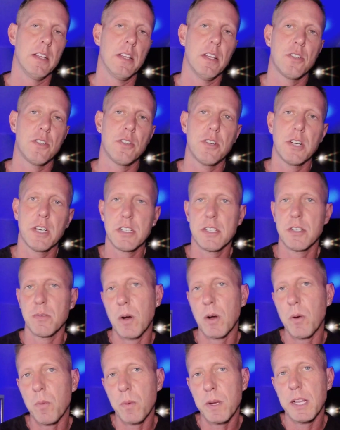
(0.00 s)
the tricks
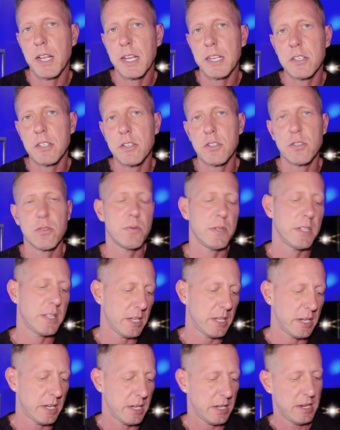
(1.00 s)
and what we like to do
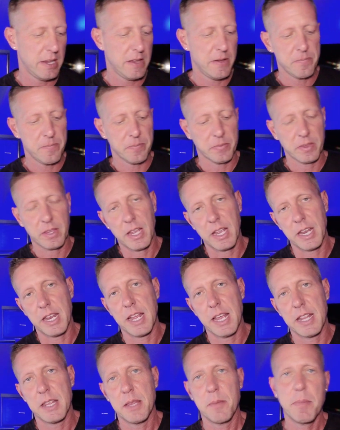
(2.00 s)
with it, and
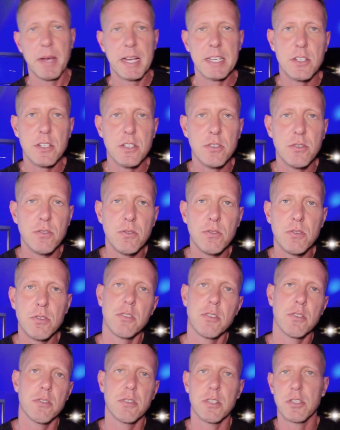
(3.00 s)
then the best
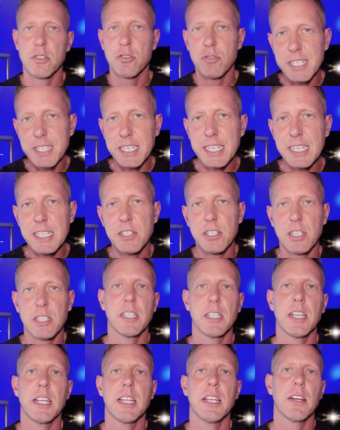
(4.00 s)
use sort of
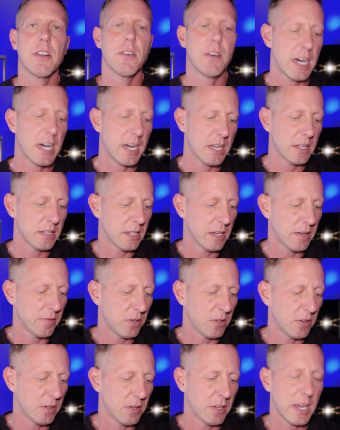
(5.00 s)
strategically, you know, high
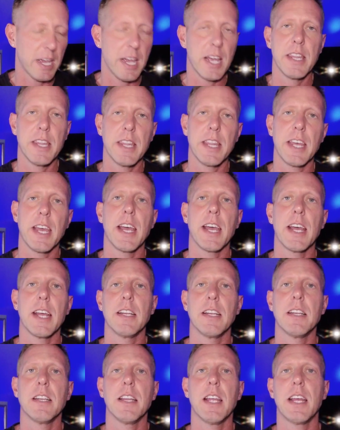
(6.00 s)
level, and
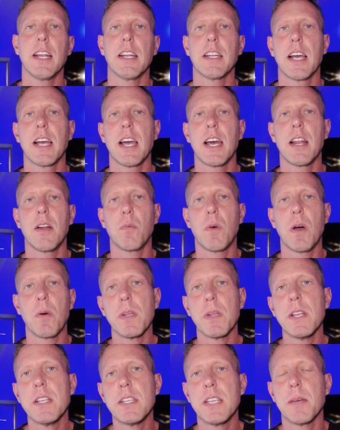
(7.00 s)
then and kind of
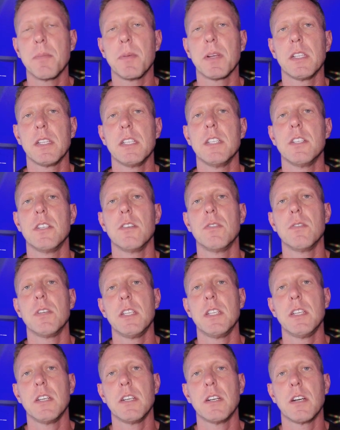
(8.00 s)
what we typically do
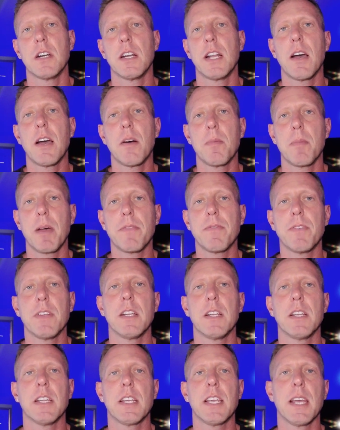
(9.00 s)
here and how it might
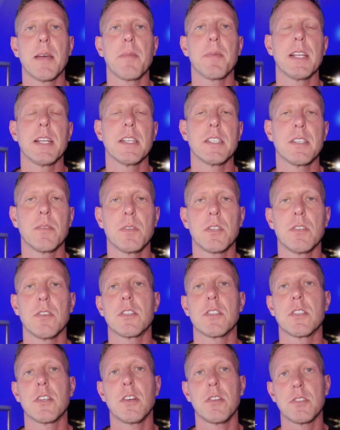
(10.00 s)
fit into campaigns that we're
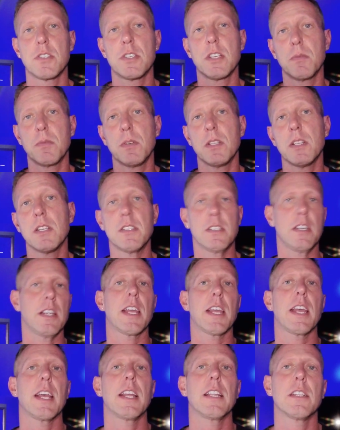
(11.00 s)
doing. So stick with us
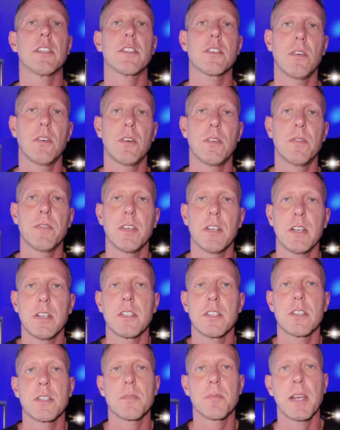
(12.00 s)
and let's go
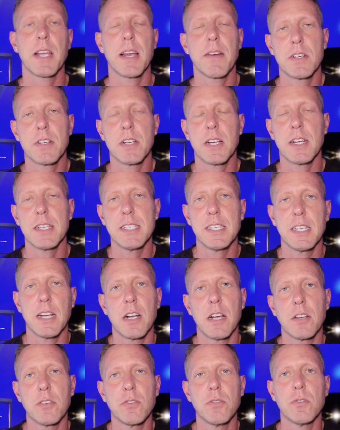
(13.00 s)
over display advertising
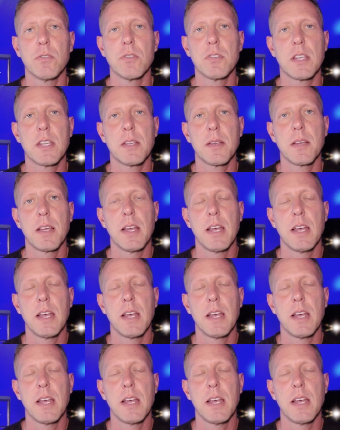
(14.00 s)
on Google's